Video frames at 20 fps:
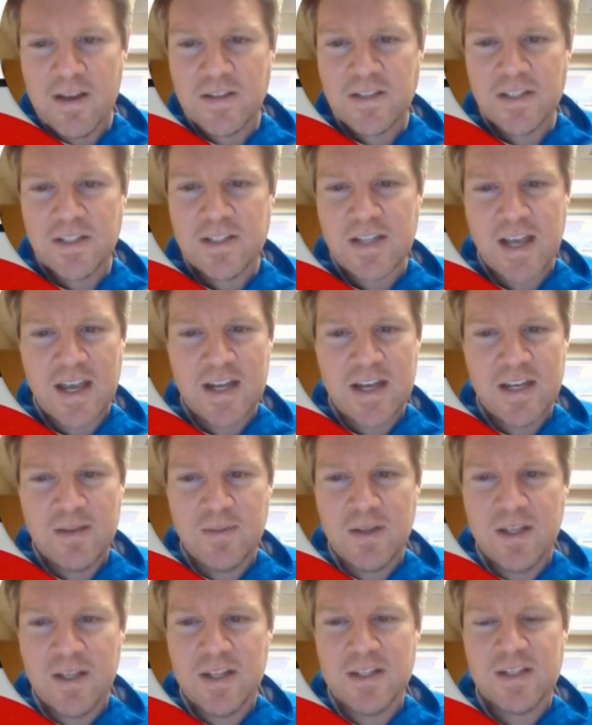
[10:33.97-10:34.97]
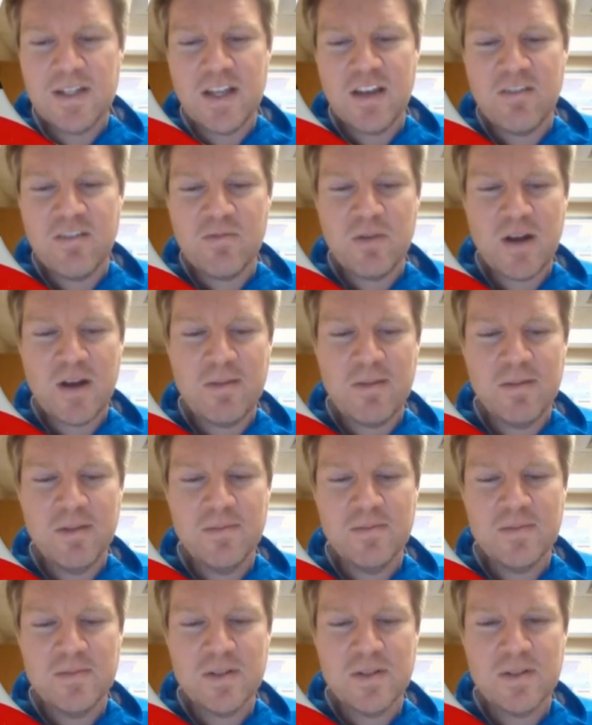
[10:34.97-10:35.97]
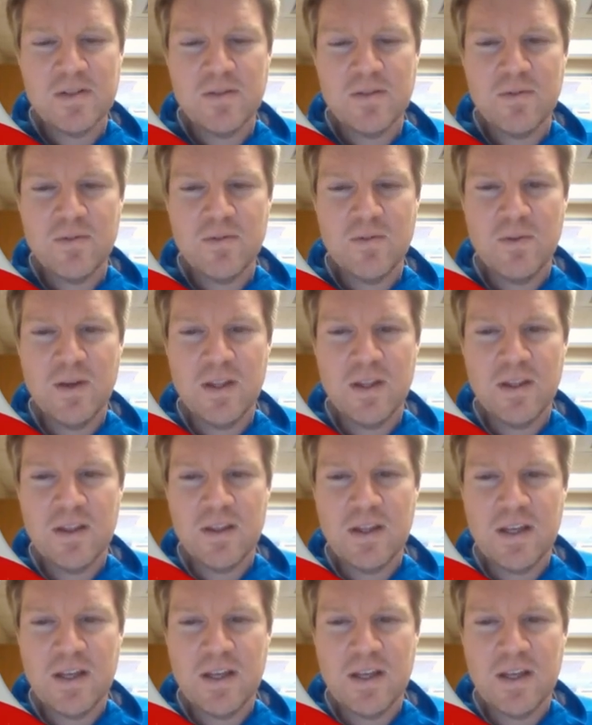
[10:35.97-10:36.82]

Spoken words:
Society begins to have problems with